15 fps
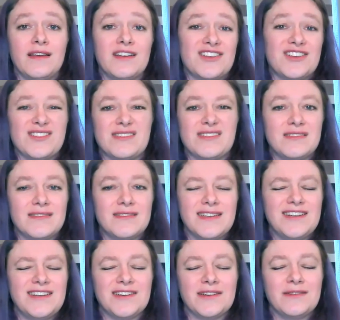because,
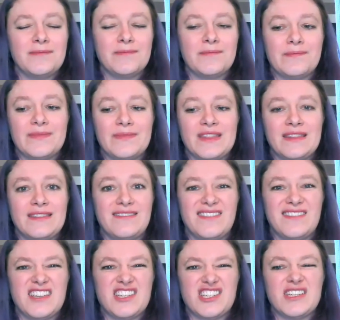you know,
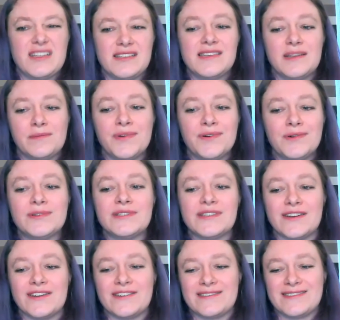this shit's
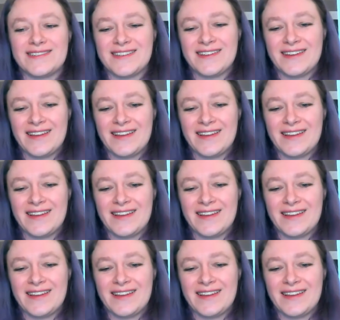important.